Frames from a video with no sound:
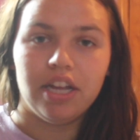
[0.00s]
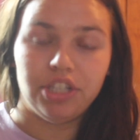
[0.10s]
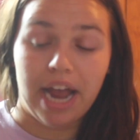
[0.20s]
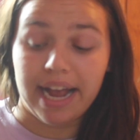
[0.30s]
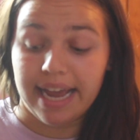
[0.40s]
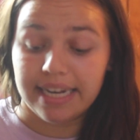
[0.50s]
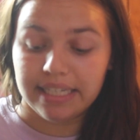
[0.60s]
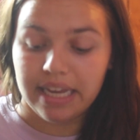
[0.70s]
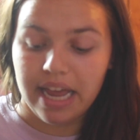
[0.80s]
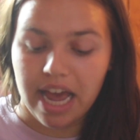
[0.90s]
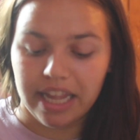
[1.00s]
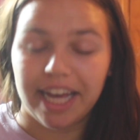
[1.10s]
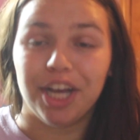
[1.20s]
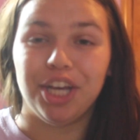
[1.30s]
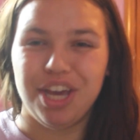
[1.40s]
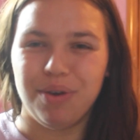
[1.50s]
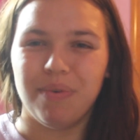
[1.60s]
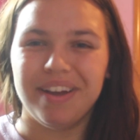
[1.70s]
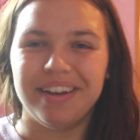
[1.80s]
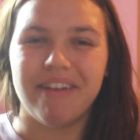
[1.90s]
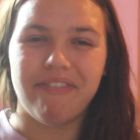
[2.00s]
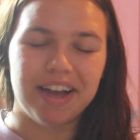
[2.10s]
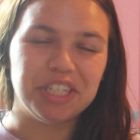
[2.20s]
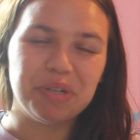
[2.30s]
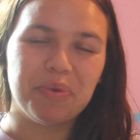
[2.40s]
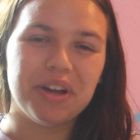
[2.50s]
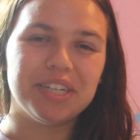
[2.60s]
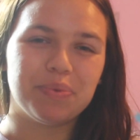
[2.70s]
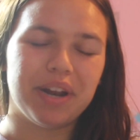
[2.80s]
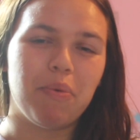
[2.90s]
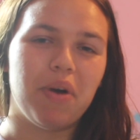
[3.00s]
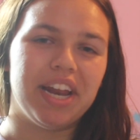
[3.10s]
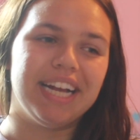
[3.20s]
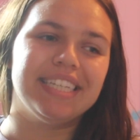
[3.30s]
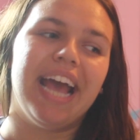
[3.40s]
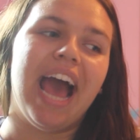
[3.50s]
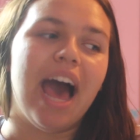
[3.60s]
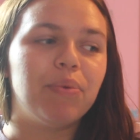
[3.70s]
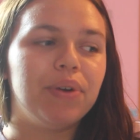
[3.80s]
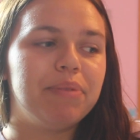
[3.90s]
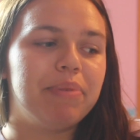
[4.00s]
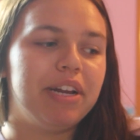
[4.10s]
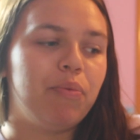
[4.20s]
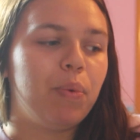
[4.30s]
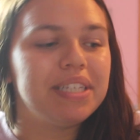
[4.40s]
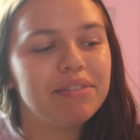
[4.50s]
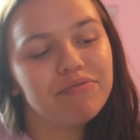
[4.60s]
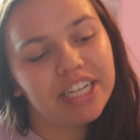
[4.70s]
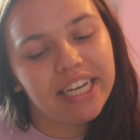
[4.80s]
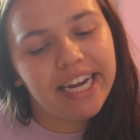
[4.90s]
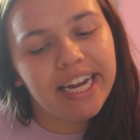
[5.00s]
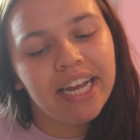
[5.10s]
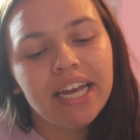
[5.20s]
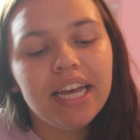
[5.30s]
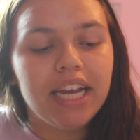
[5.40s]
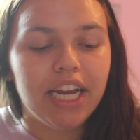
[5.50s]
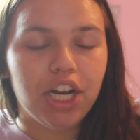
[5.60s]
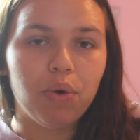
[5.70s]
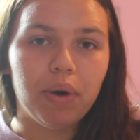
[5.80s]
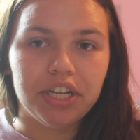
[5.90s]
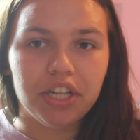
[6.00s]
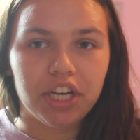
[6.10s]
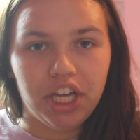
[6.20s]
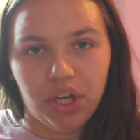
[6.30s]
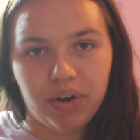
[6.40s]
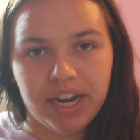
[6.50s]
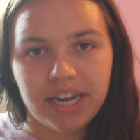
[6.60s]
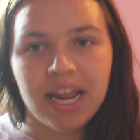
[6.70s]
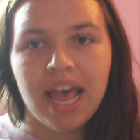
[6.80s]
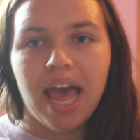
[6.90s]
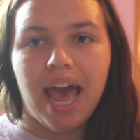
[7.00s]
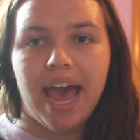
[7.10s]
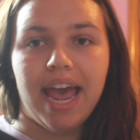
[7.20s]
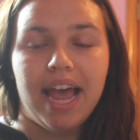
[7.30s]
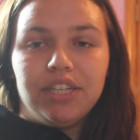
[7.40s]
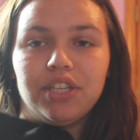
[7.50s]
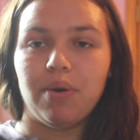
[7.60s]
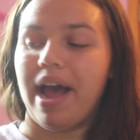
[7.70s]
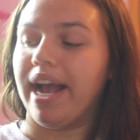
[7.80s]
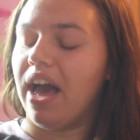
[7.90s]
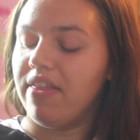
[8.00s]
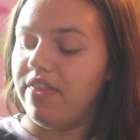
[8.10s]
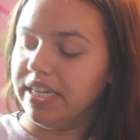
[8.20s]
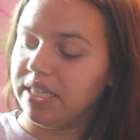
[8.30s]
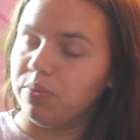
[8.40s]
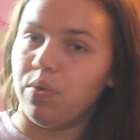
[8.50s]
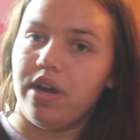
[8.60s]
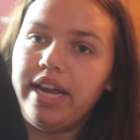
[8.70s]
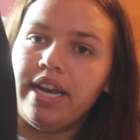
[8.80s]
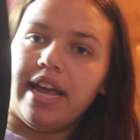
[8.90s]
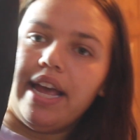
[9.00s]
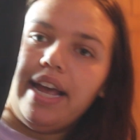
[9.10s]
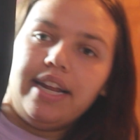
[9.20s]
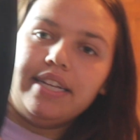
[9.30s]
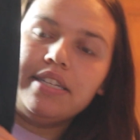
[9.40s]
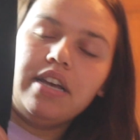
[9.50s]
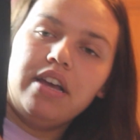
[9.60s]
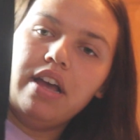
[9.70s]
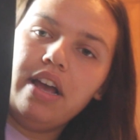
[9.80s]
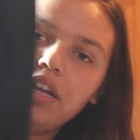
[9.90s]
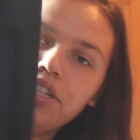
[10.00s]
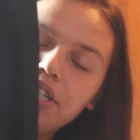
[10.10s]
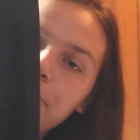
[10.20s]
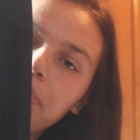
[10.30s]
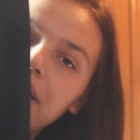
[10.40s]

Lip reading: jacket. Like a cute one, a fashion one is what I wanted, because I had one, but it wasn't really, you know, one to look cute in. And so I got this one. It is just